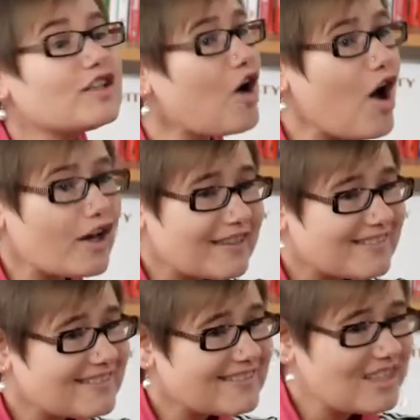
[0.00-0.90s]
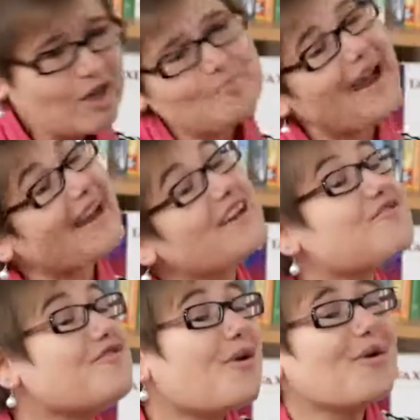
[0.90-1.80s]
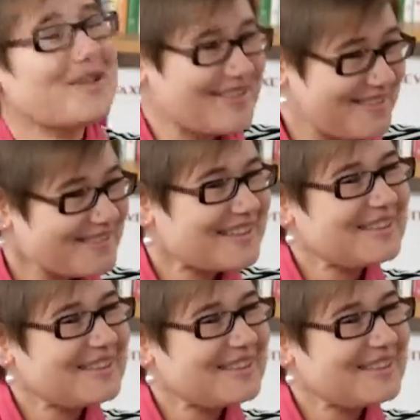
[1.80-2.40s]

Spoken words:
a lot of talking. It's a lot of back and forth.